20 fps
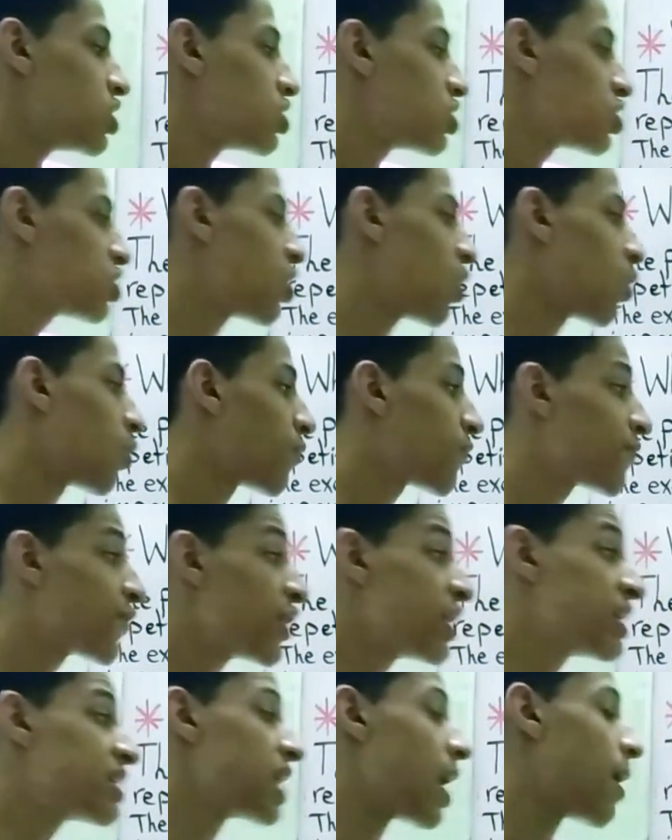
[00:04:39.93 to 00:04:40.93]
So,
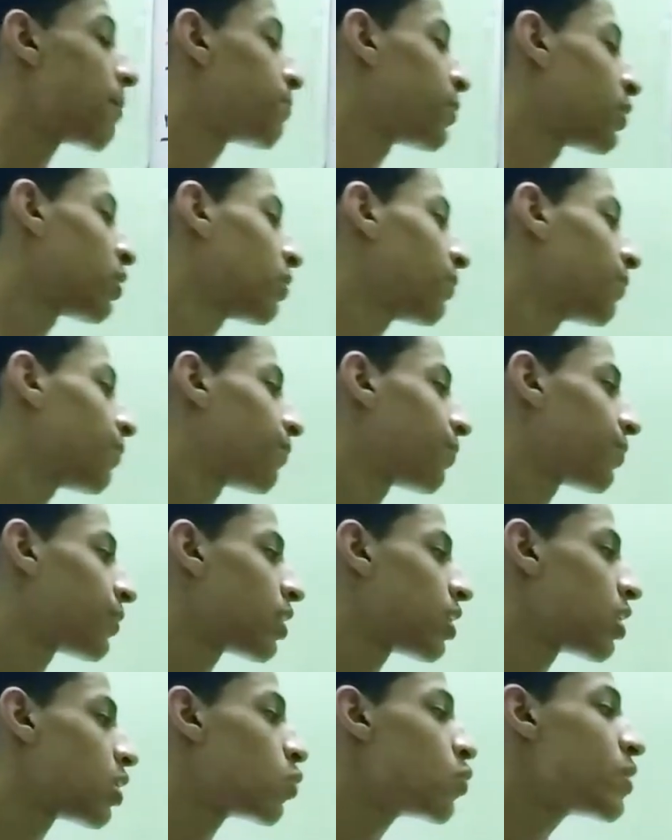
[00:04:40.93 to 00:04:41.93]
for example,
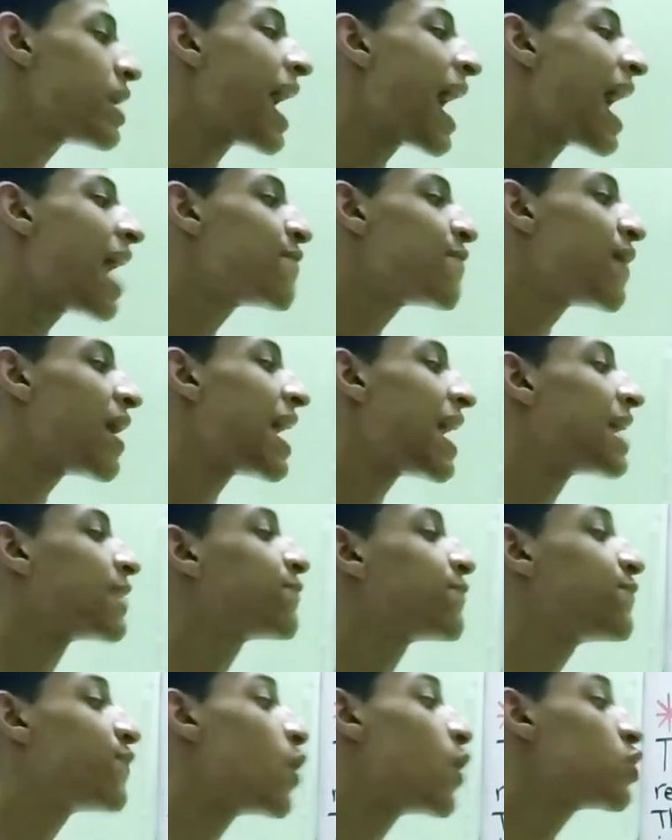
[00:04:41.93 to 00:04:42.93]
we have had
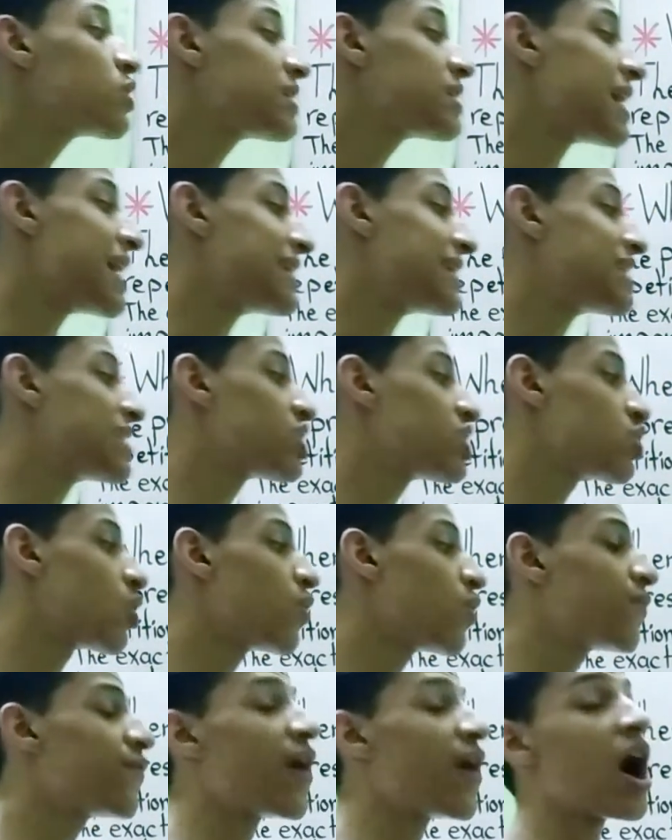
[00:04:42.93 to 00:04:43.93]
4 tests
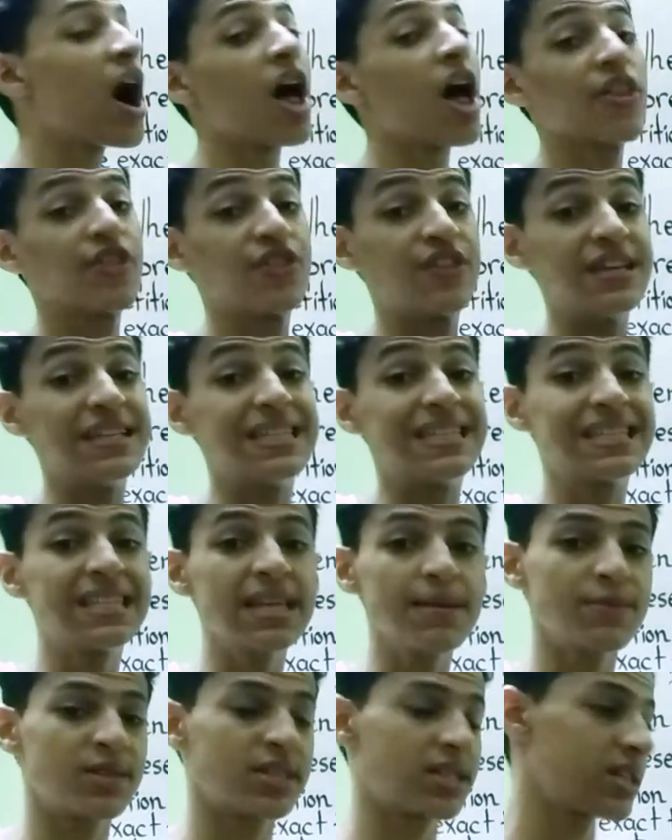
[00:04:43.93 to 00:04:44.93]
so far this
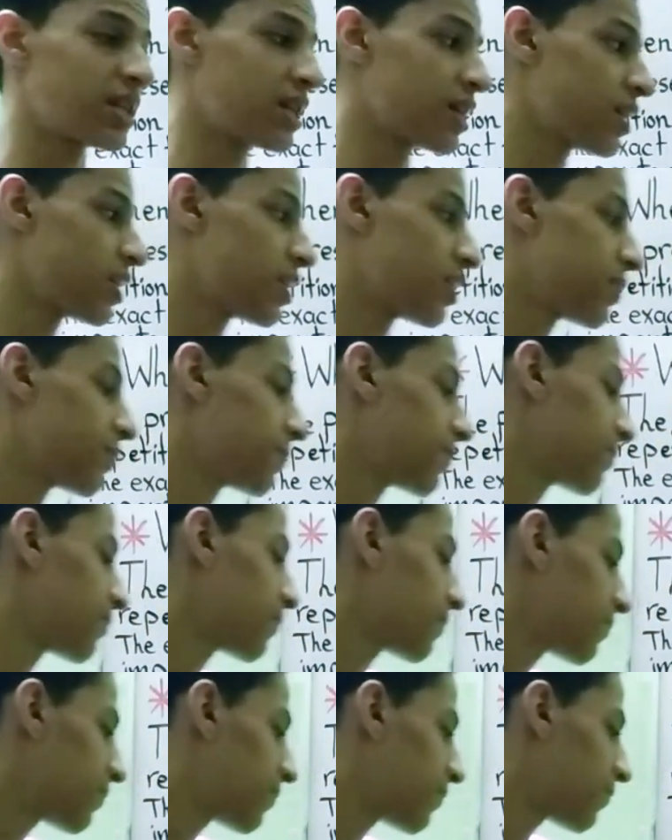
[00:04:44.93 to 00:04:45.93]
semester.
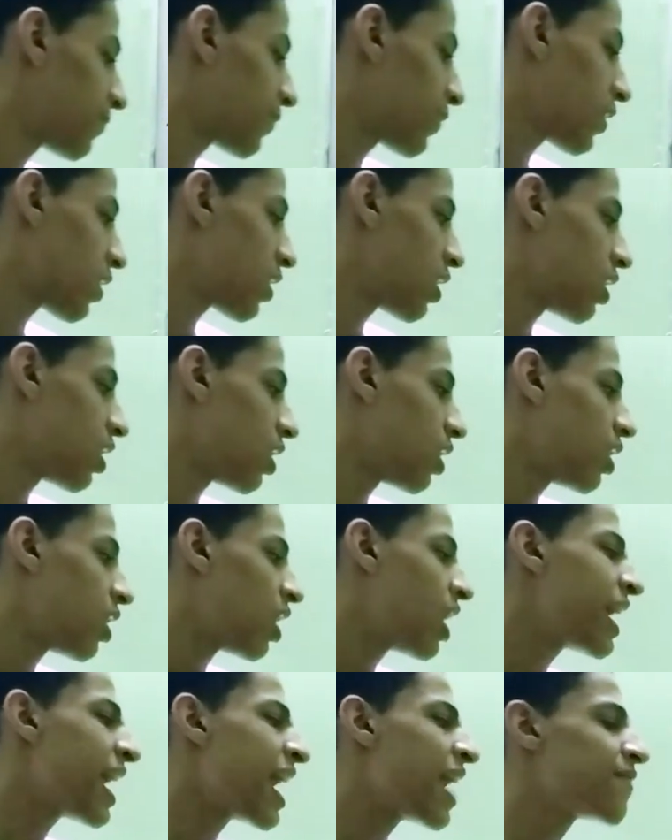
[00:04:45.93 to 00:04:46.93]

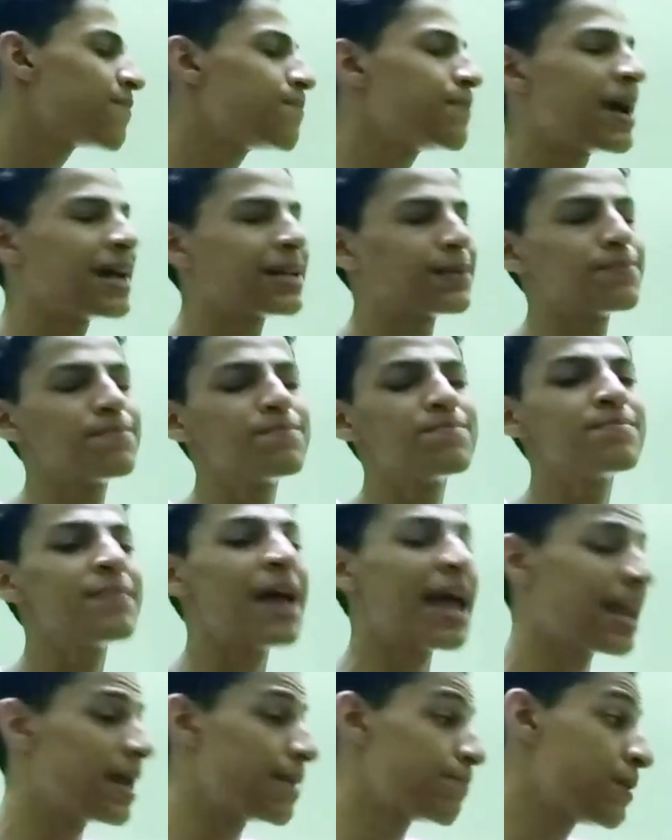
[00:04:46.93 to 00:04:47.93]
I have met
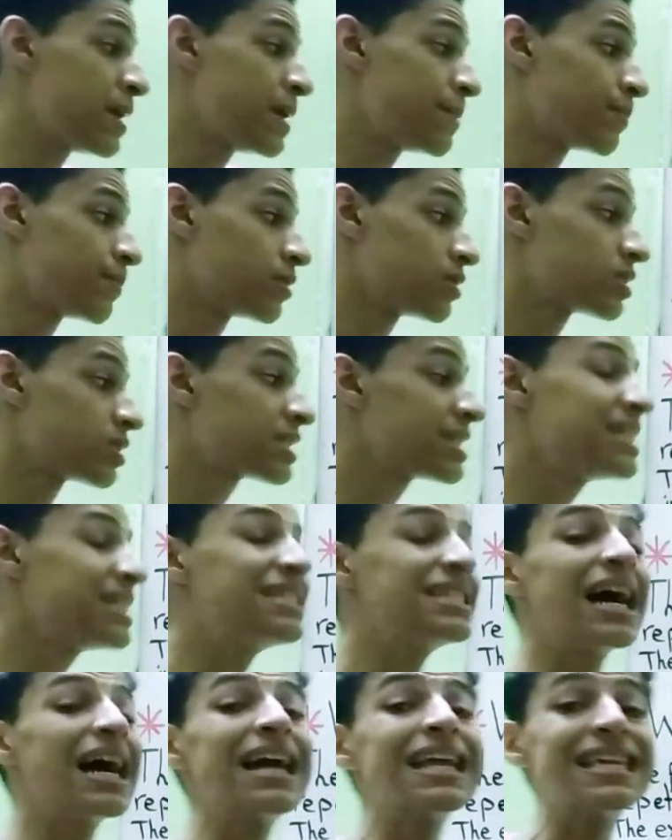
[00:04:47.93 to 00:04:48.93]
many people
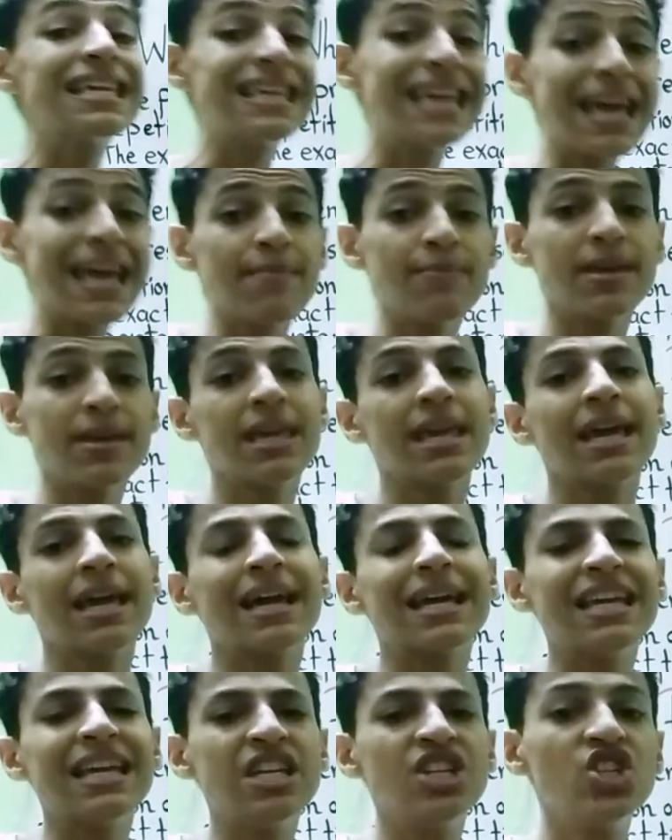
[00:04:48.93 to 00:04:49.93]
since I came
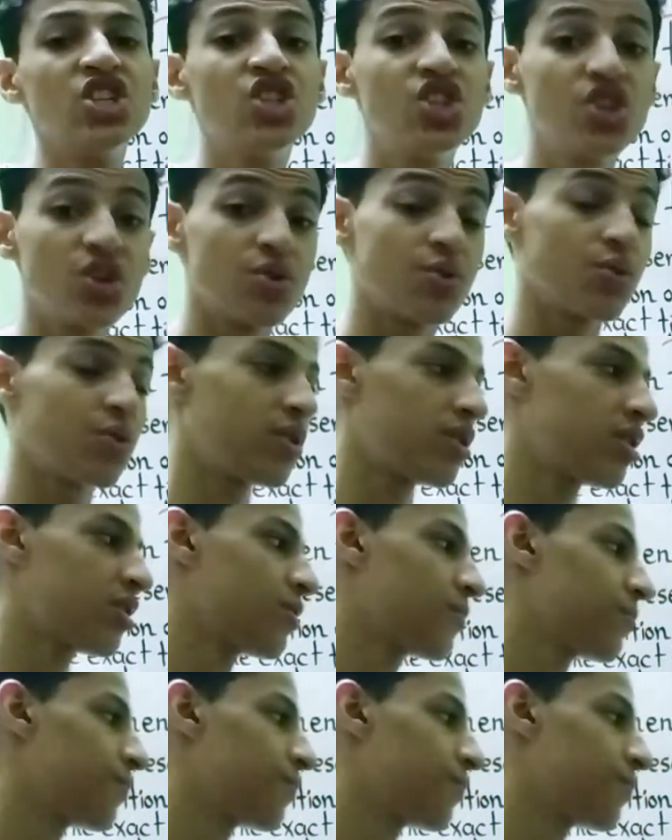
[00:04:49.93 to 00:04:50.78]
here in June.